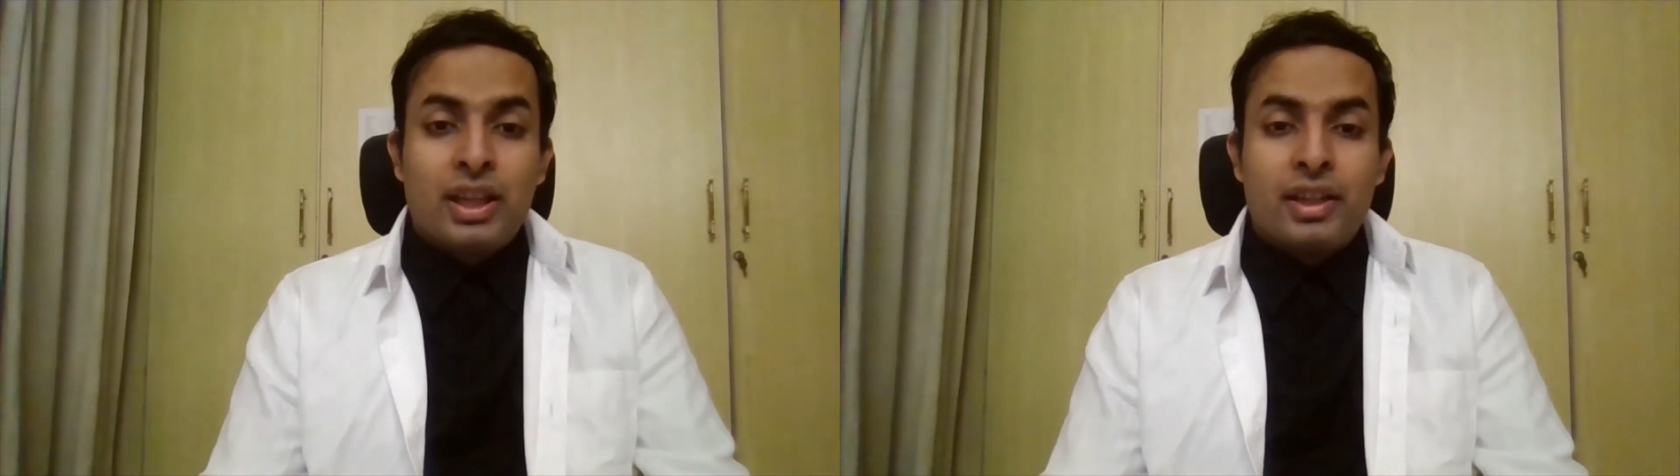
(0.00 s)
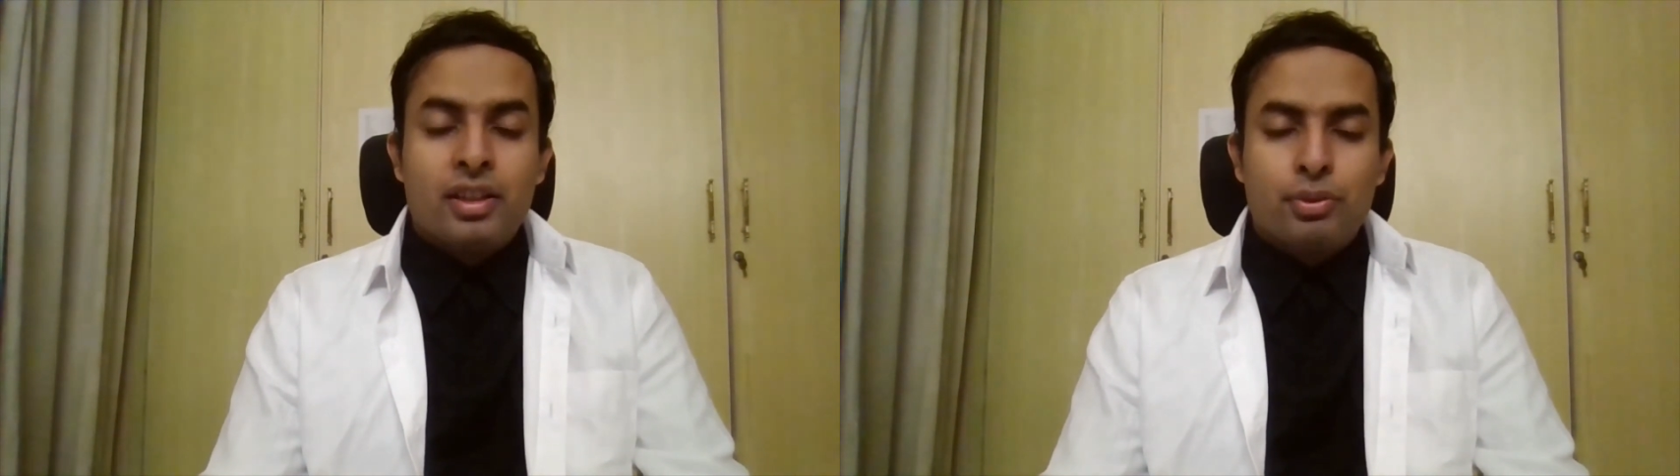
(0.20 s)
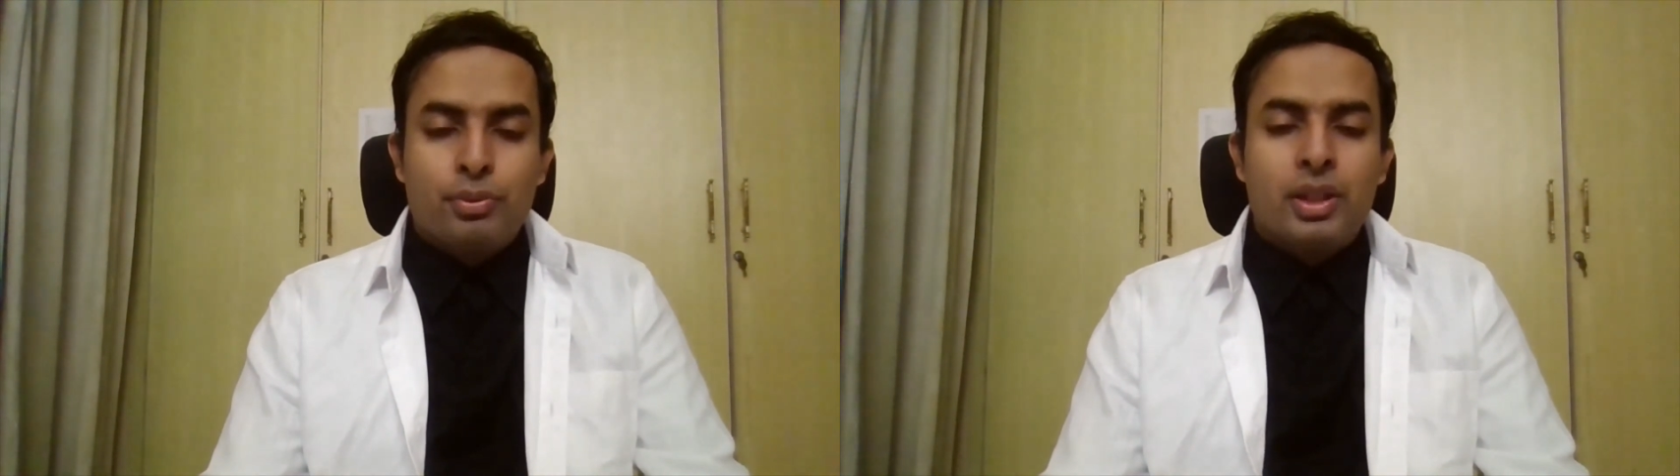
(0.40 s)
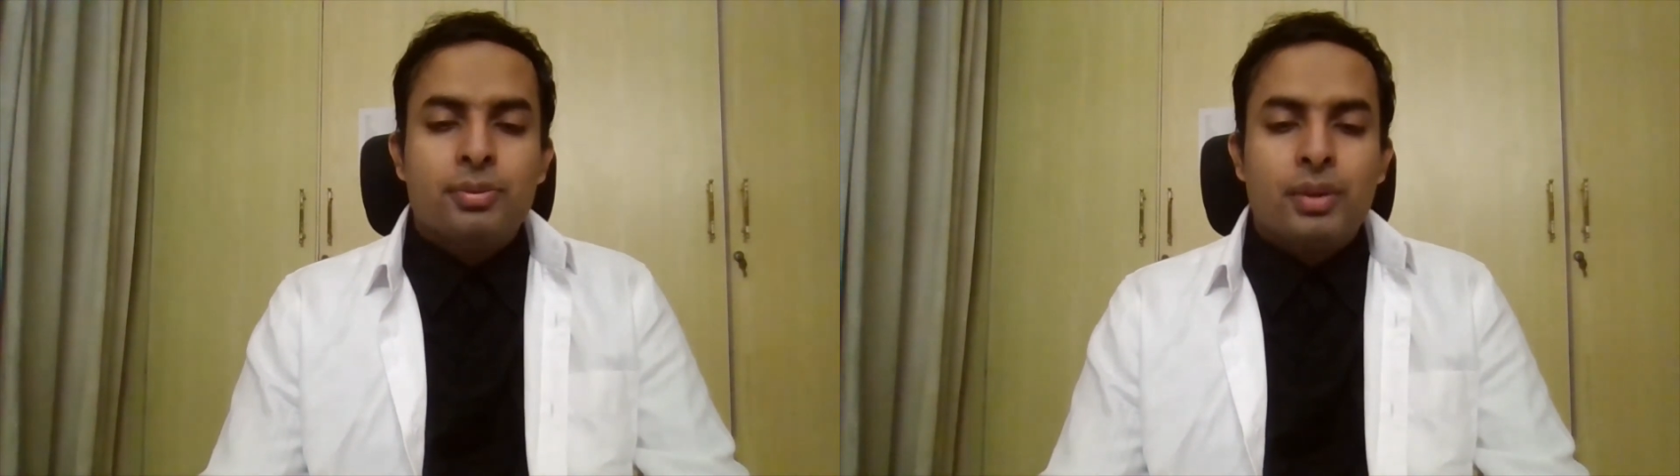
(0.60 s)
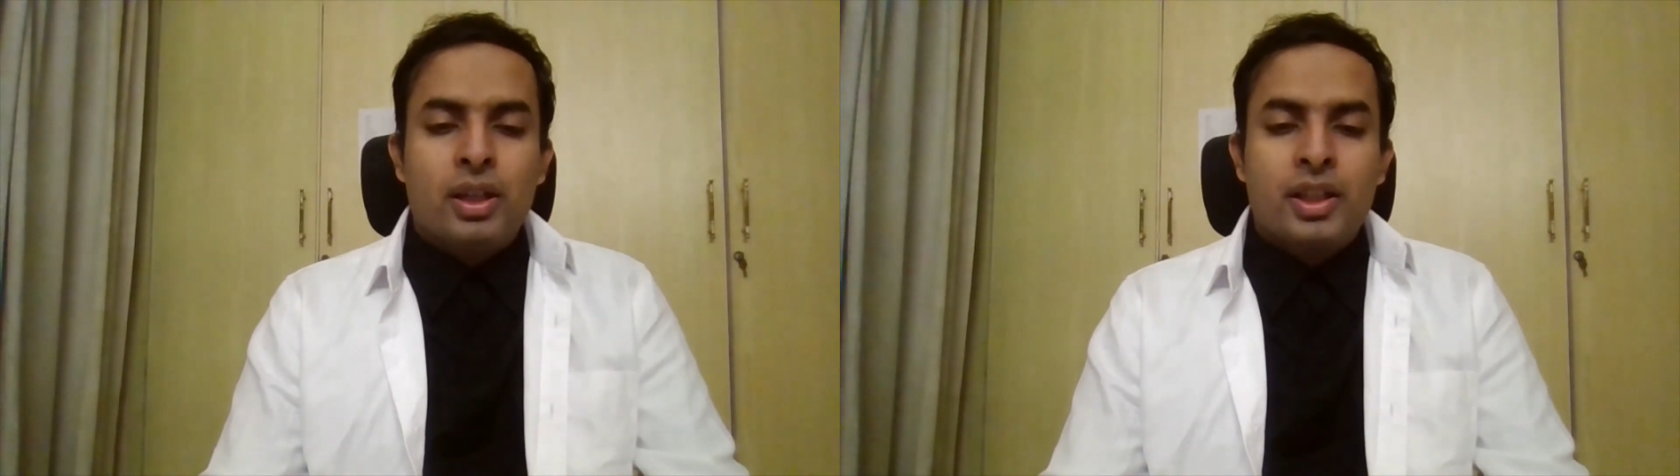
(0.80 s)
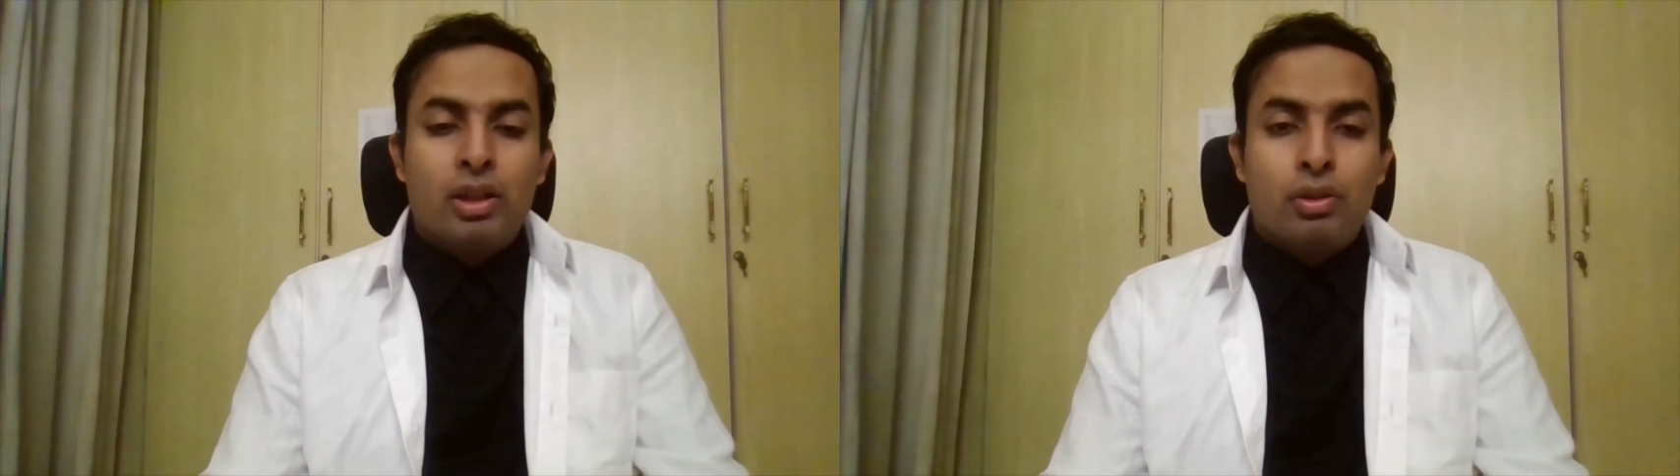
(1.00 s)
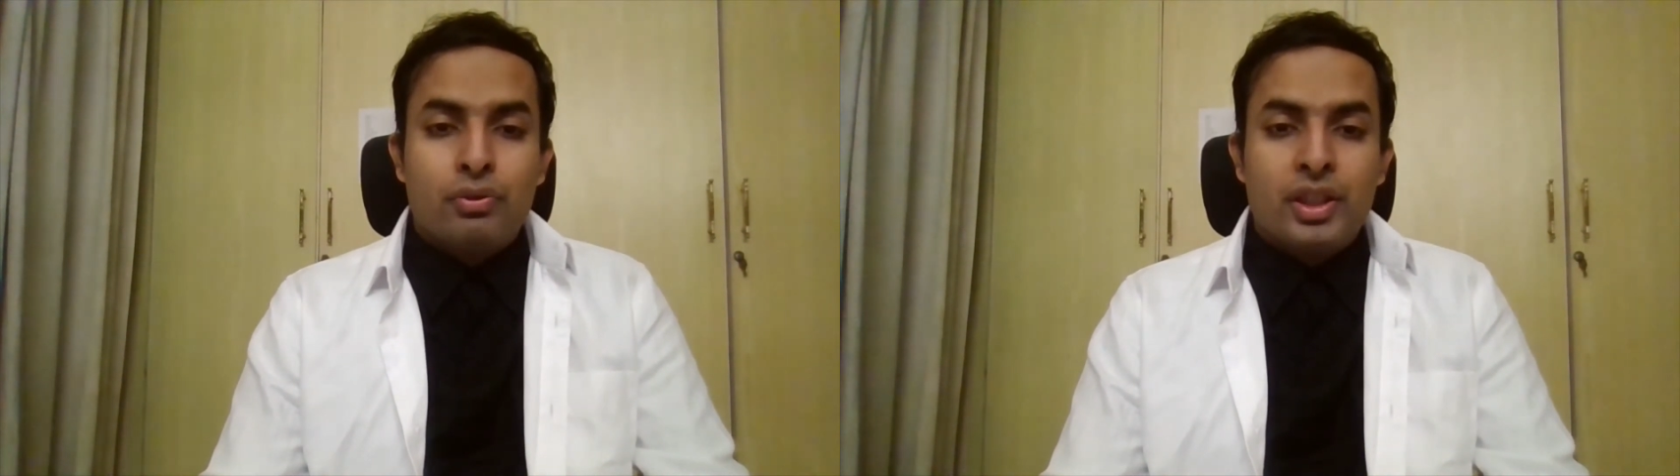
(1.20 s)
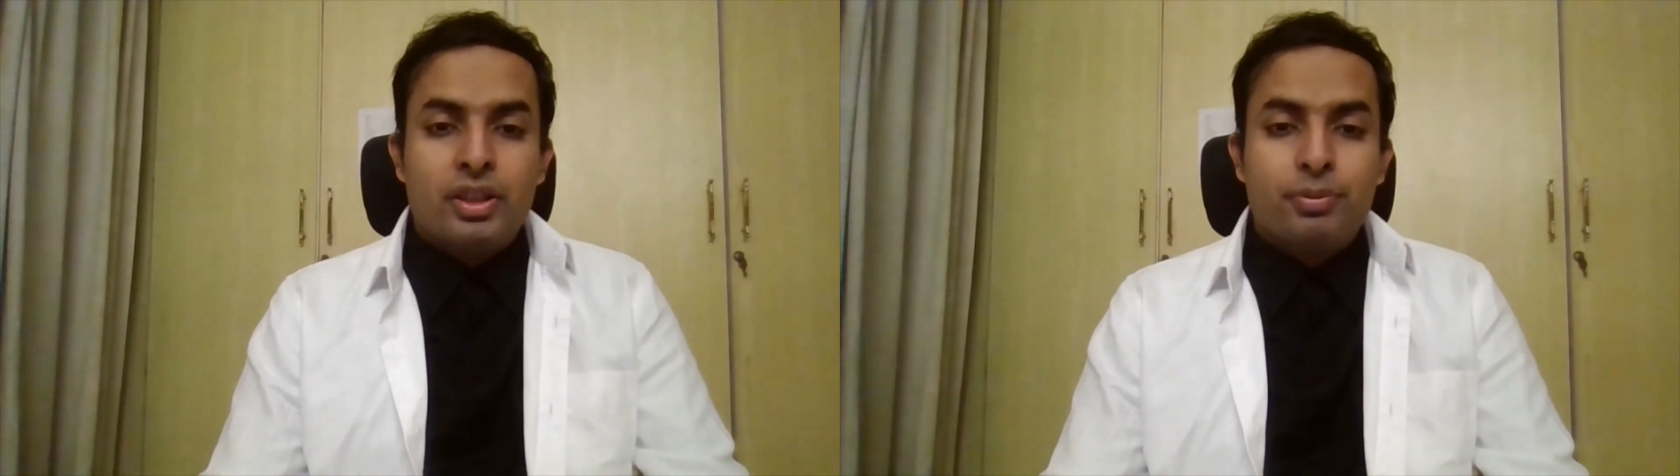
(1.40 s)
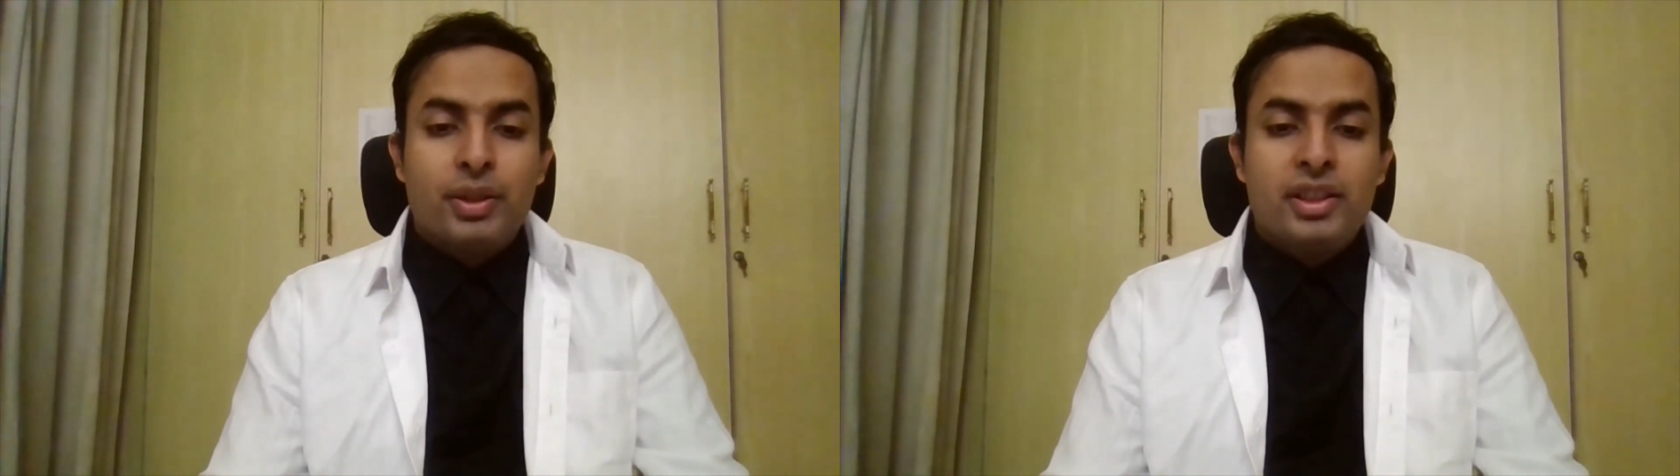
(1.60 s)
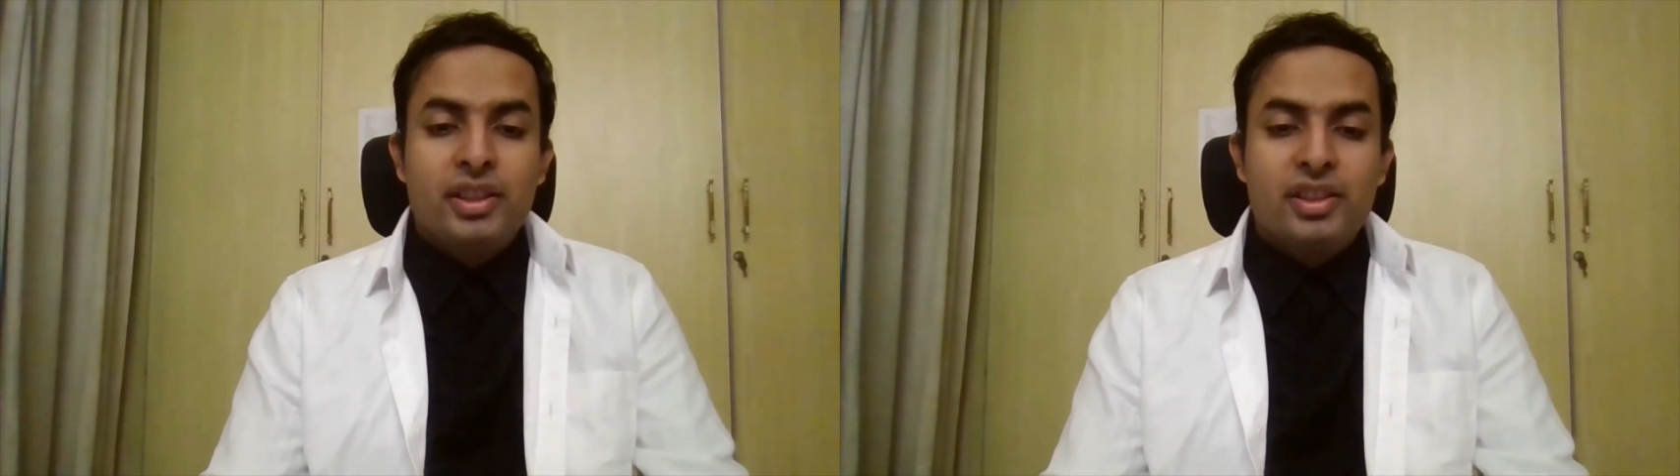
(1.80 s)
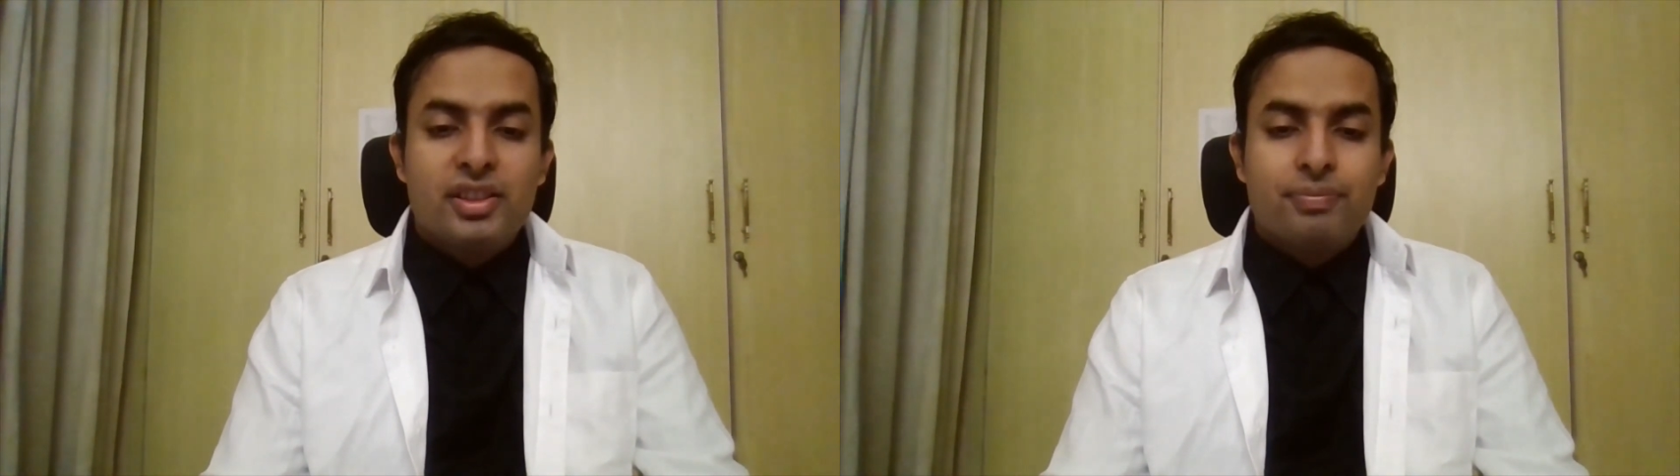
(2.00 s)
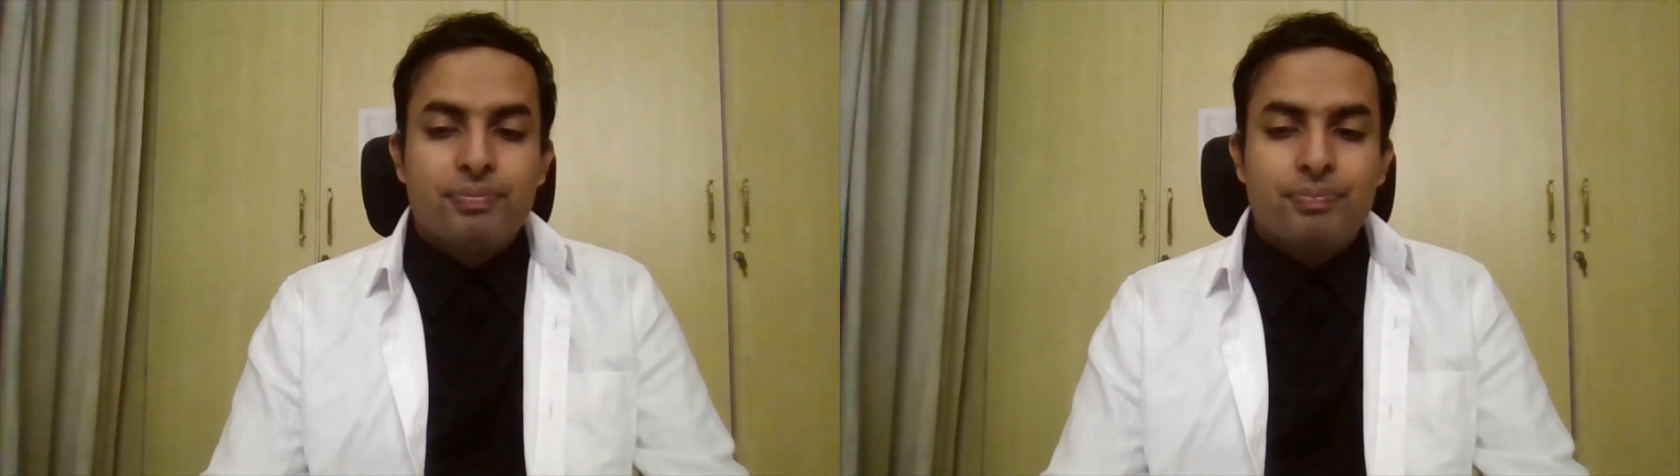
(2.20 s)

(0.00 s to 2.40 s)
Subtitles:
handled well by our fighter pilots.